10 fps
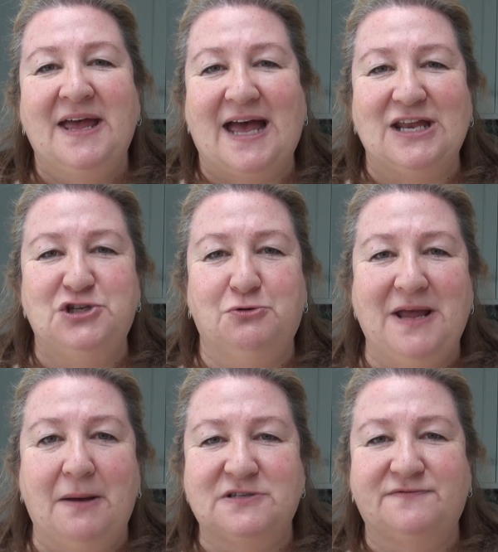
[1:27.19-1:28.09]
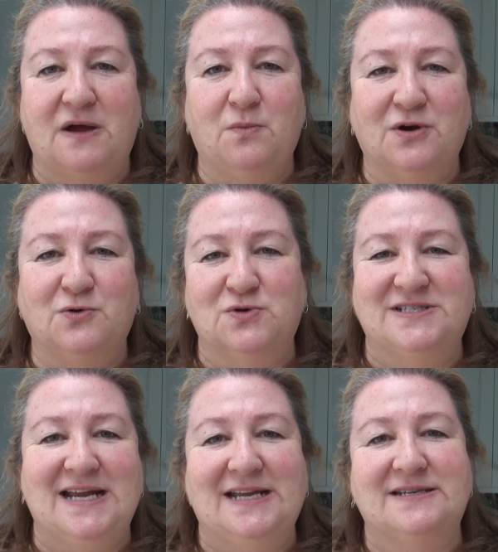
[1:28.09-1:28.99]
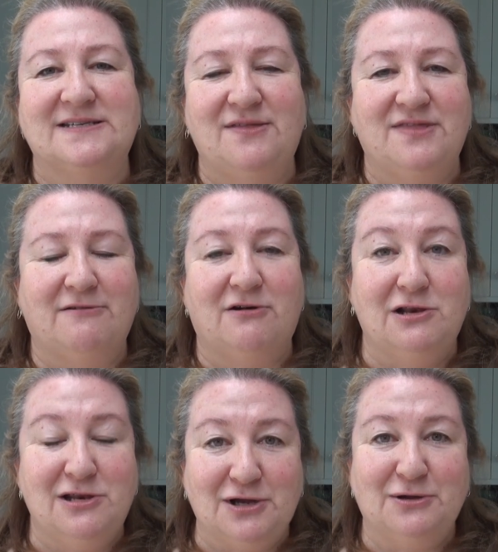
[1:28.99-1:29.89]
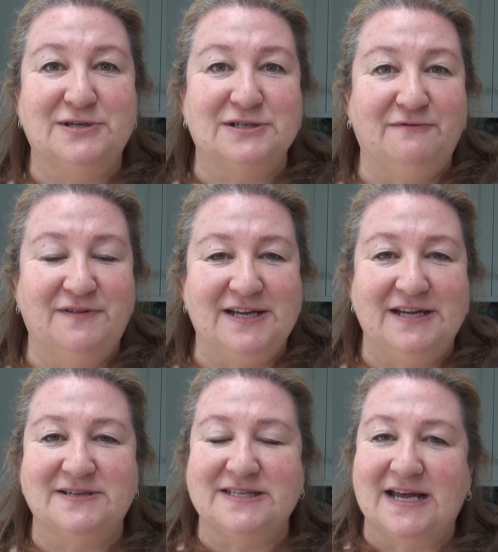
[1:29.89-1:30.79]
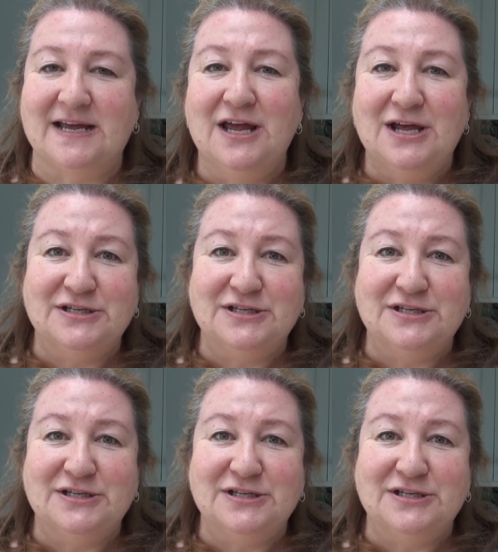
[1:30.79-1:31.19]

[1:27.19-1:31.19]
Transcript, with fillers: and you'll be able to find one called Dahlias and there are loads of videos there.